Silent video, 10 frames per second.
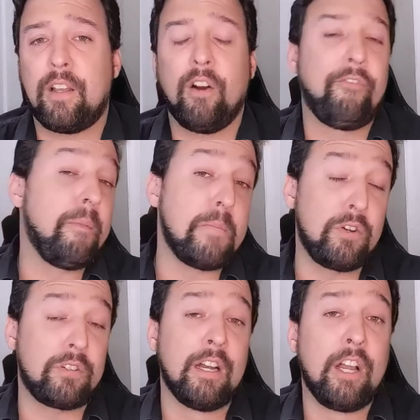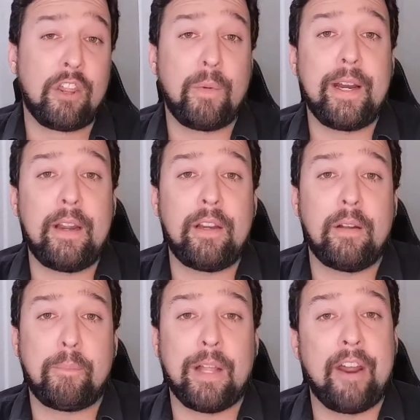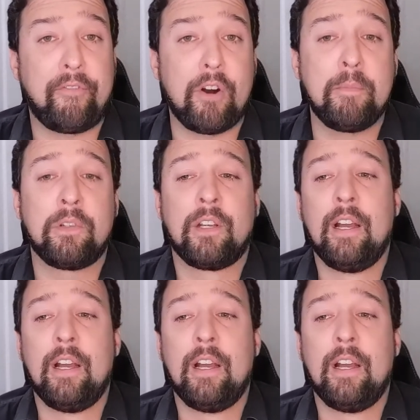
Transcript: or for most 3D platforms.